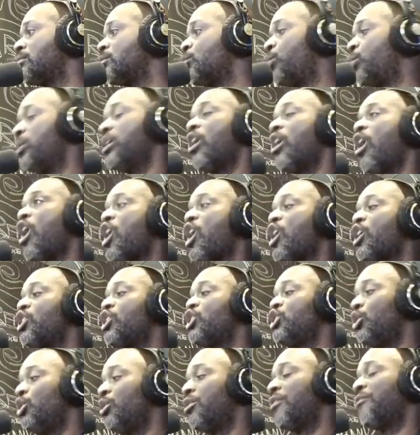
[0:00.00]
We are
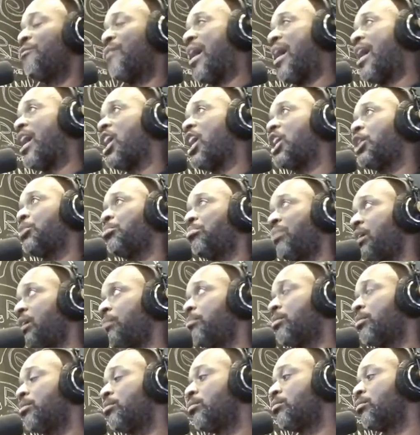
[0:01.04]
unified
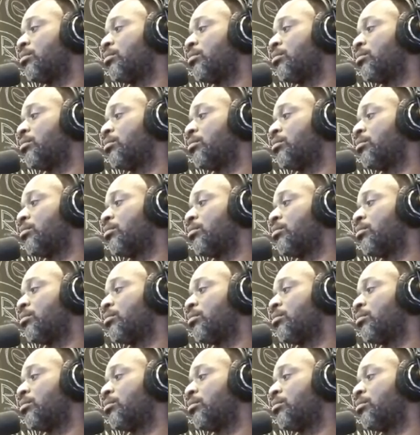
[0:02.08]
people.